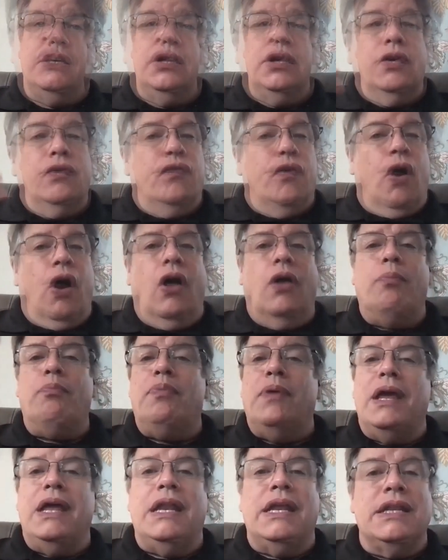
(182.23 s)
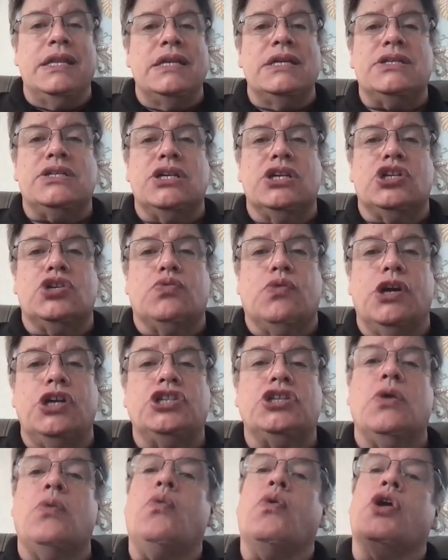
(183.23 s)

You've all been in this situation